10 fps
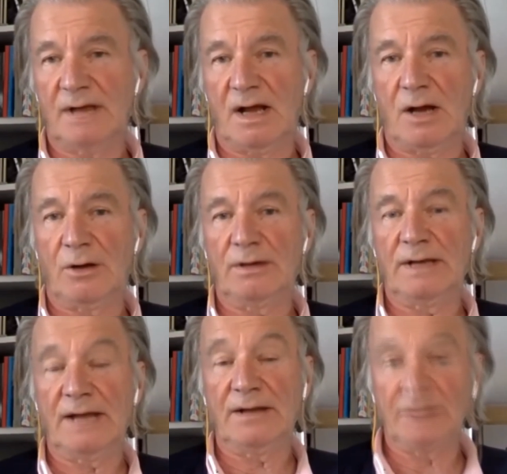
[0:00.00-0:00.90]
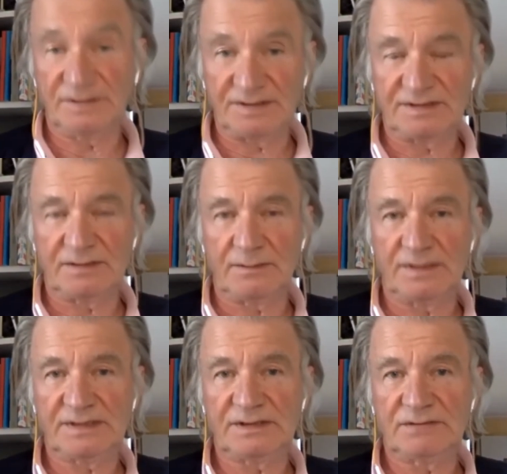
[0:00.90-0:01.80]
our energy system
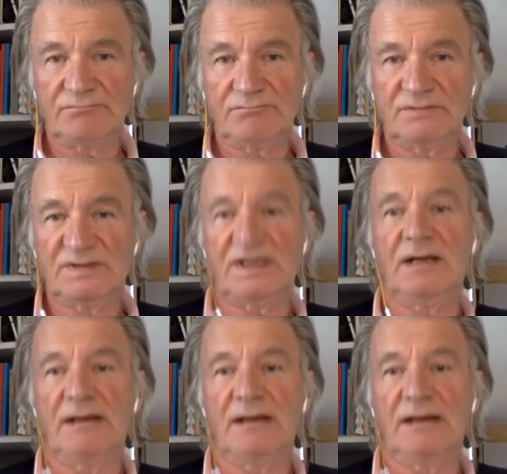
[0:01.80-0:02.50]
is still